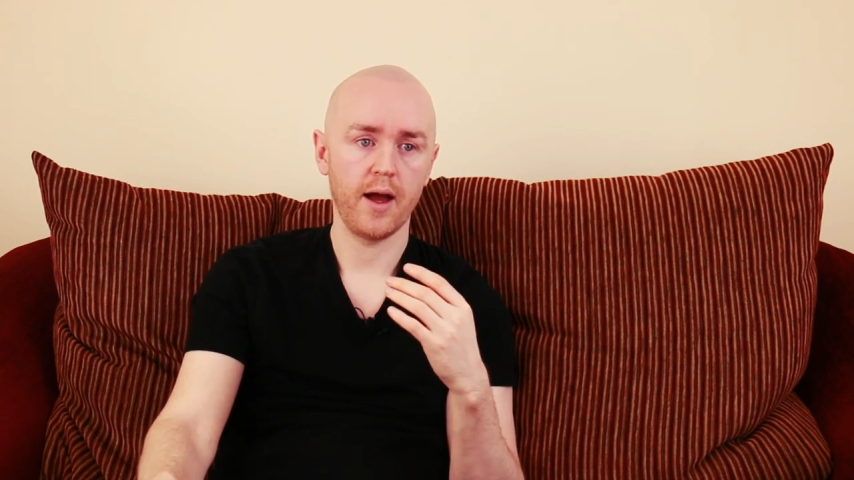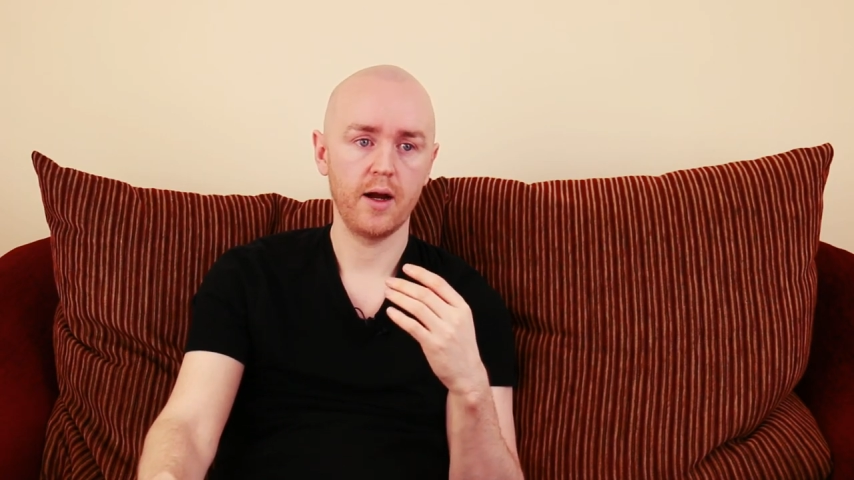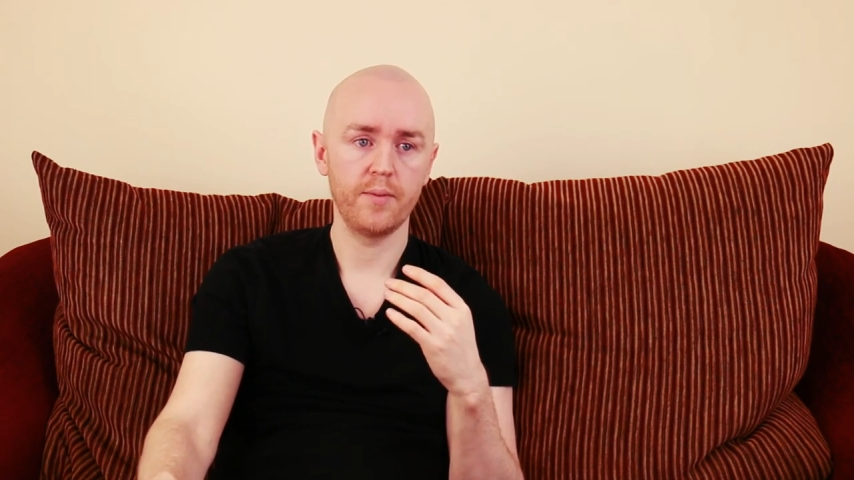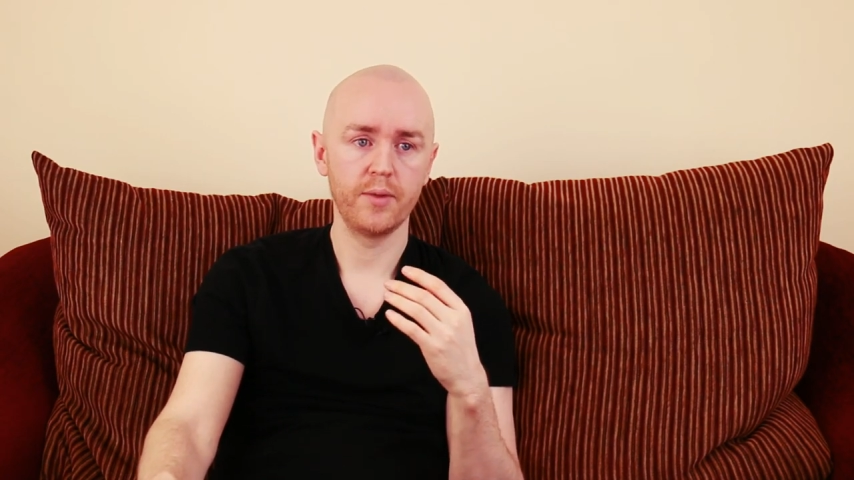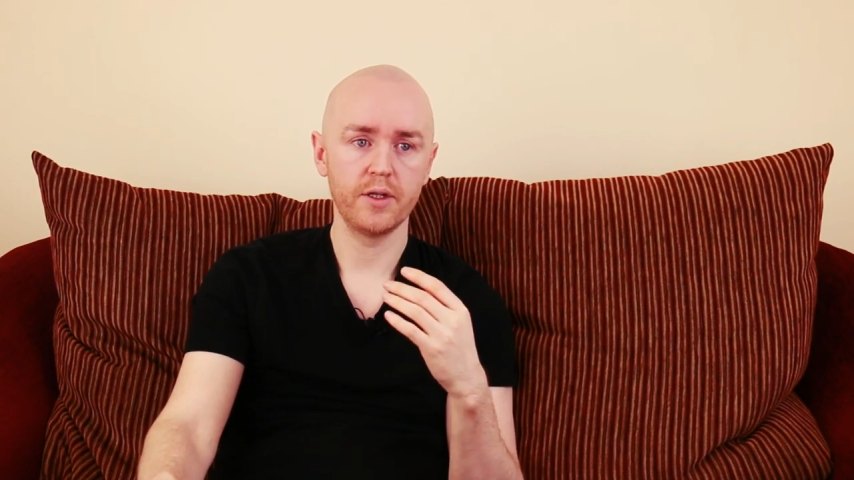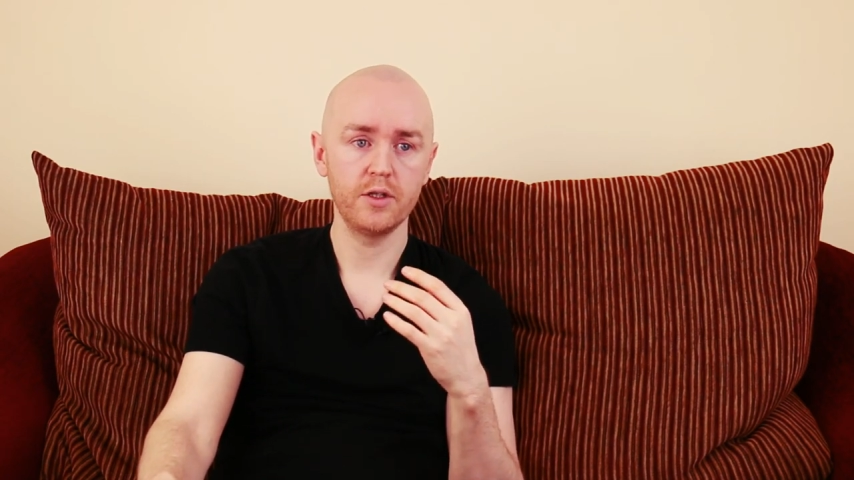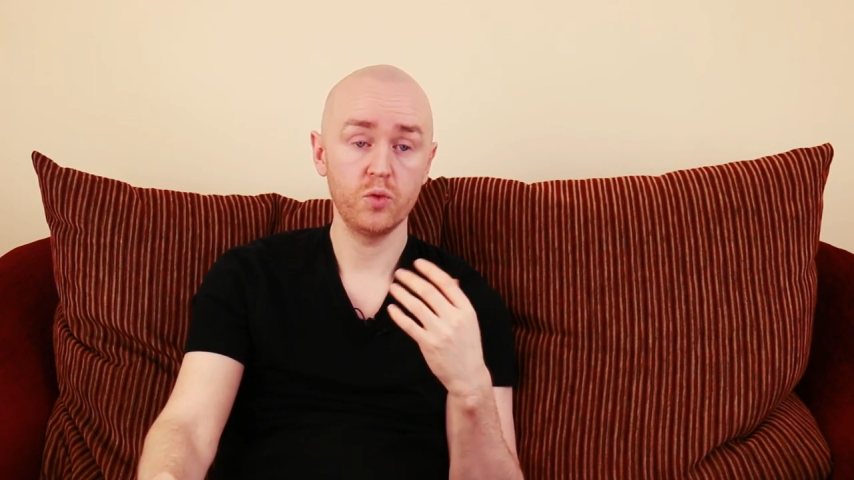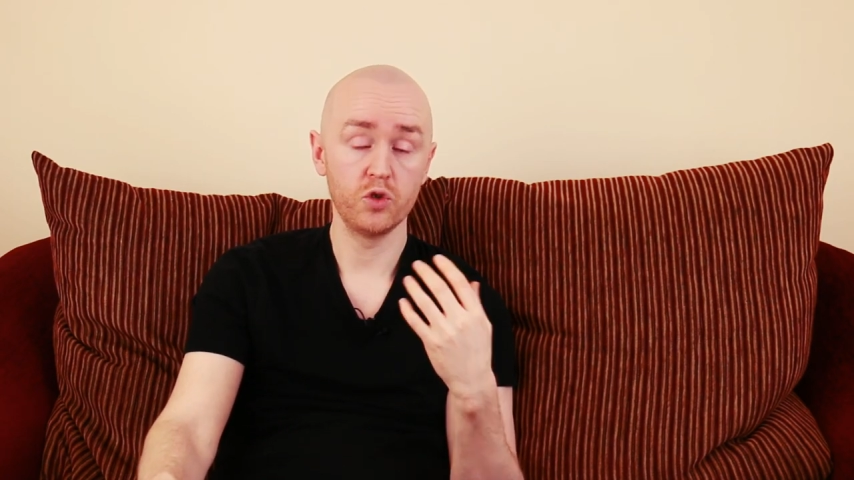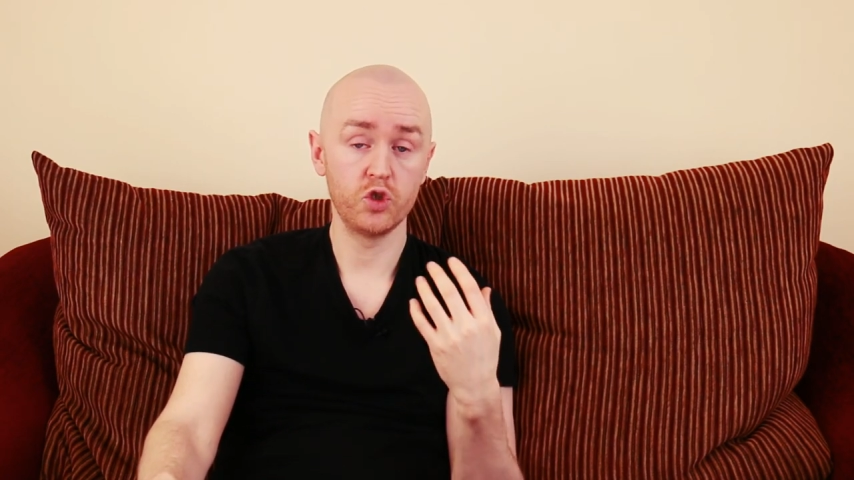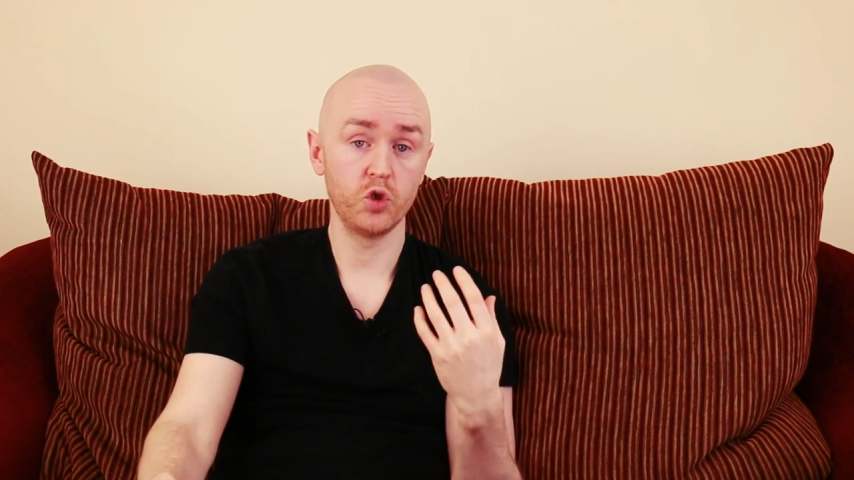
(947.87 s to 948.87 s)
are beginning
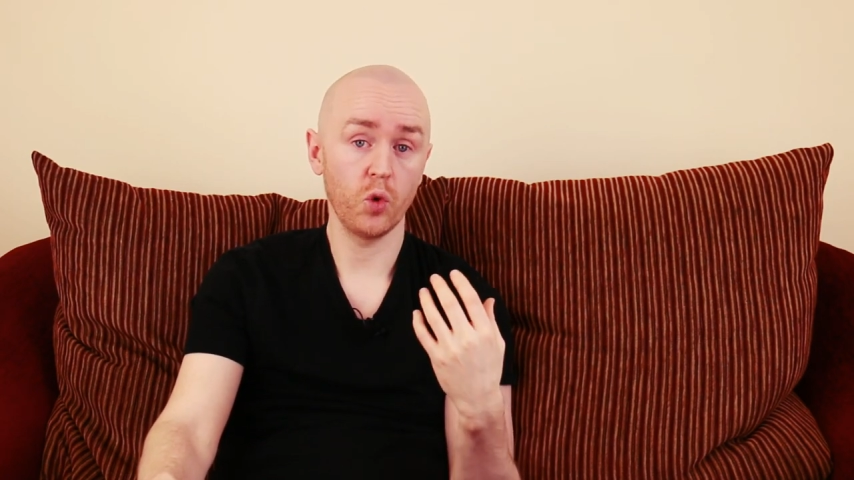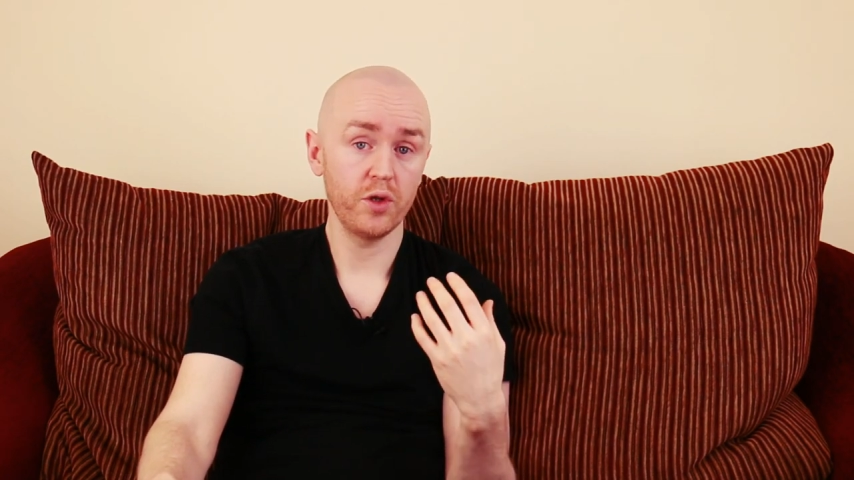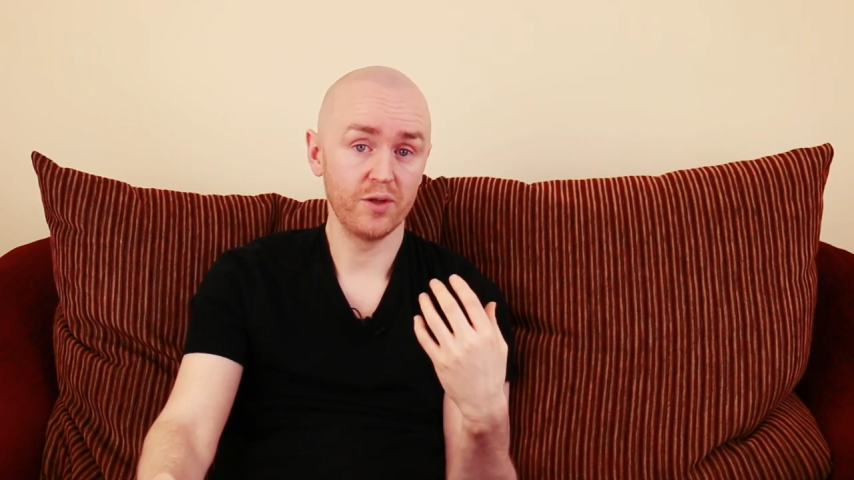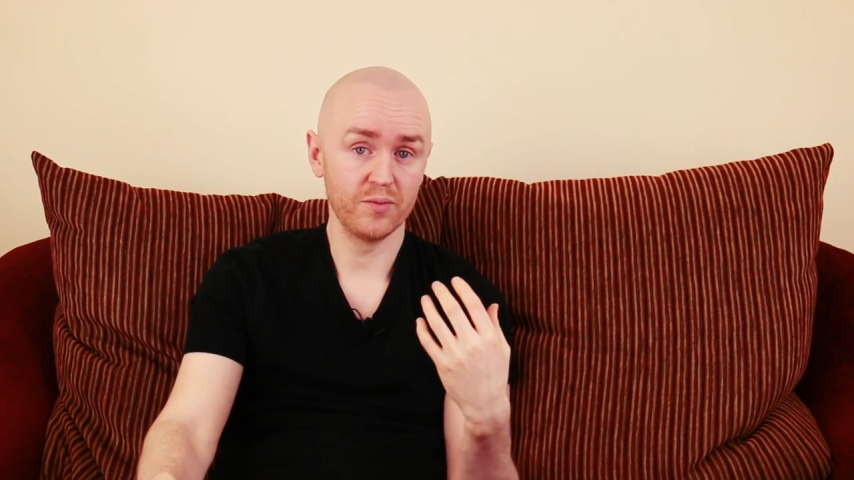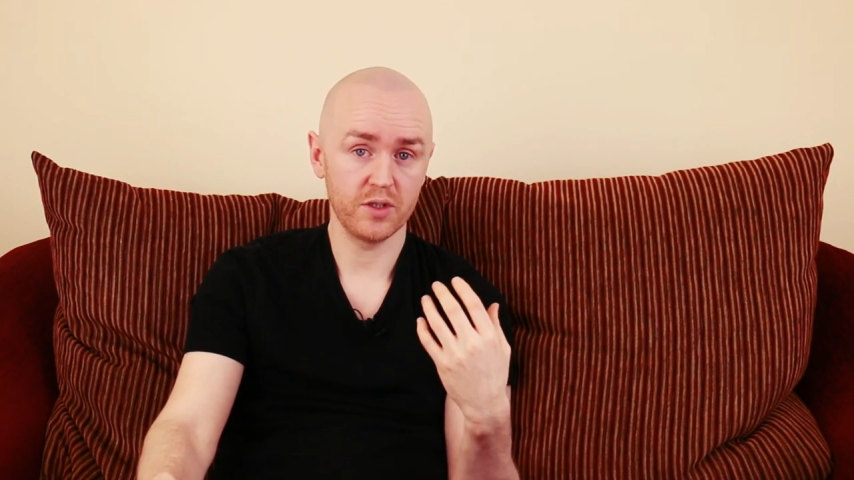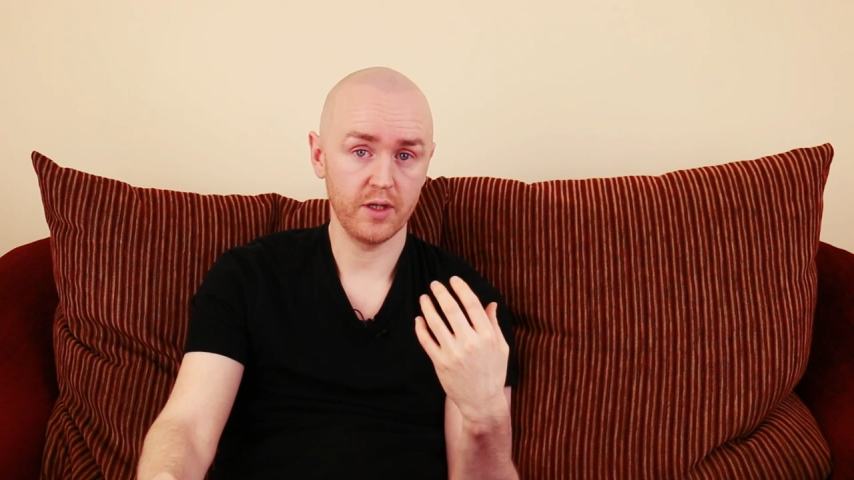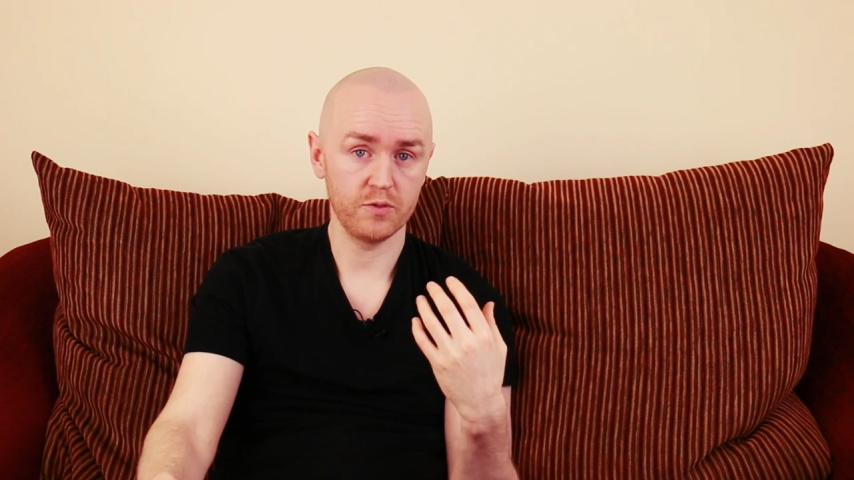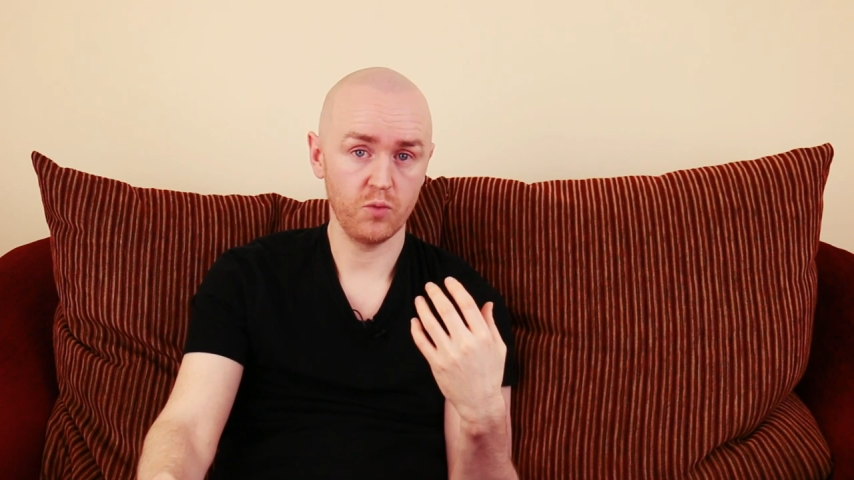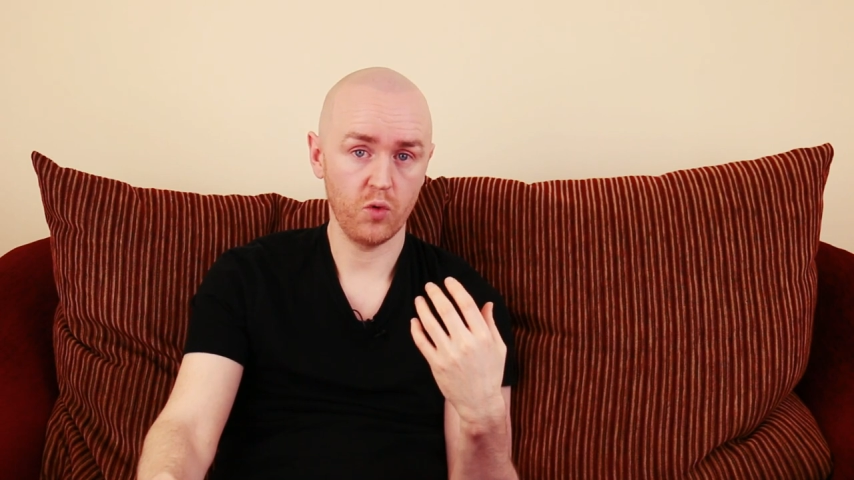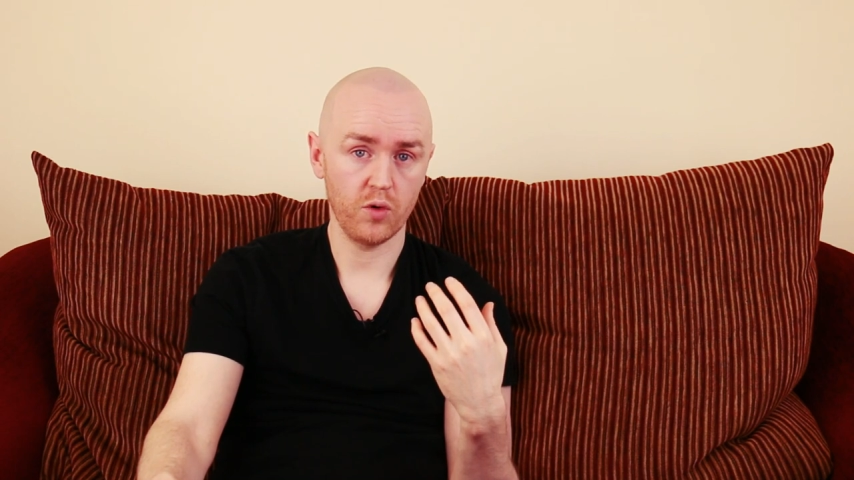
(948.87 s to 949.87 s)
to enjoy
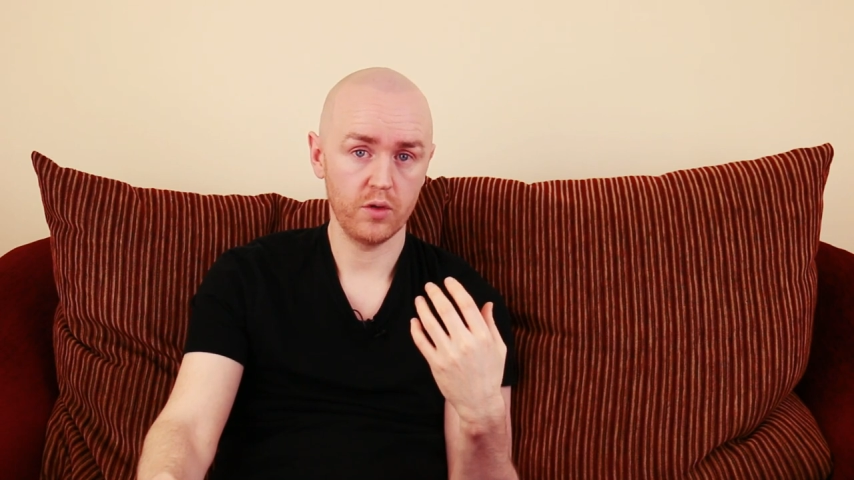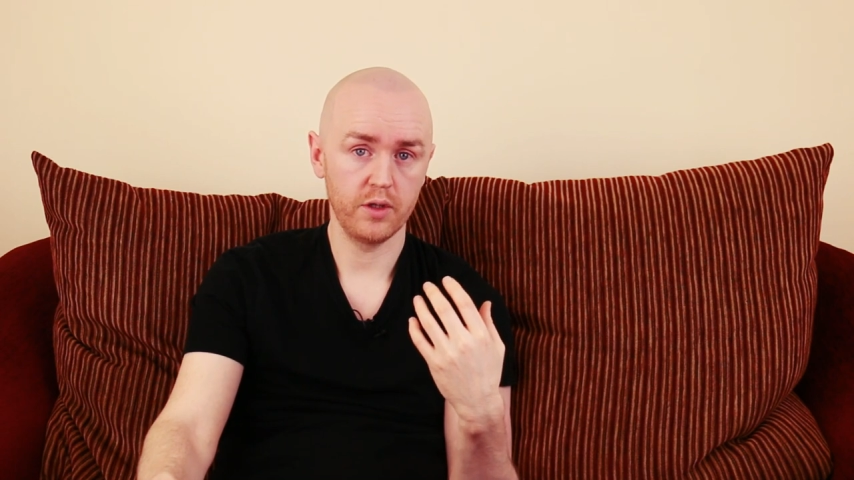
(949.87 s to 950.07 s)
themselves more